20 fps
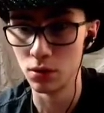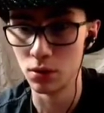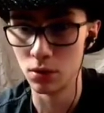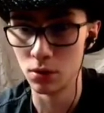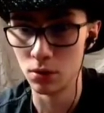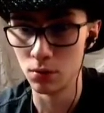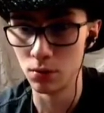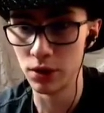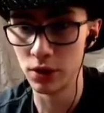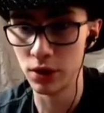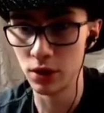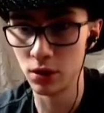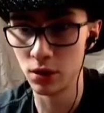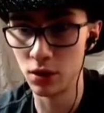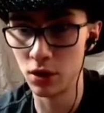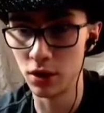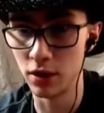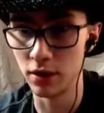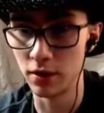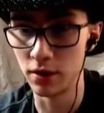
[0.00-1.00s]
See how
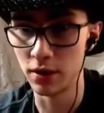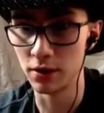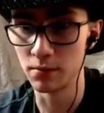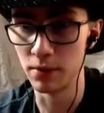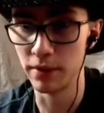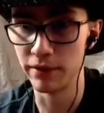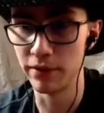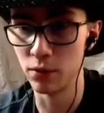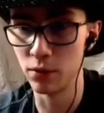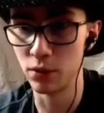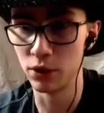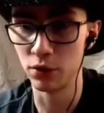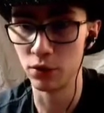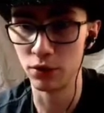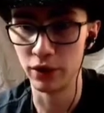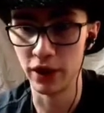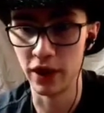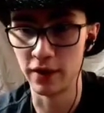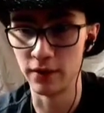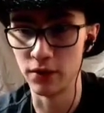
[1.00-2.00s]
long, because my phone can
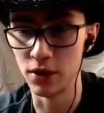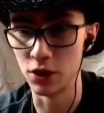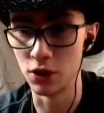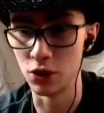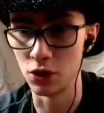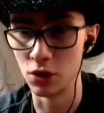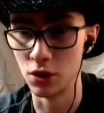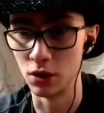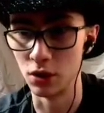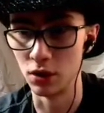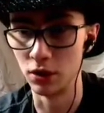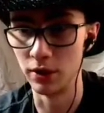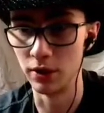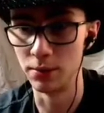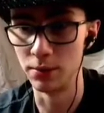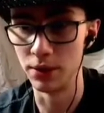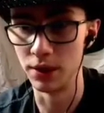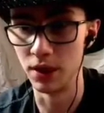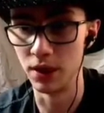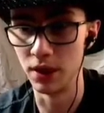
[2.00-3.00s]
only have such long
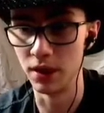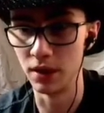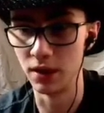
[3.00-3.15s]
clips in it,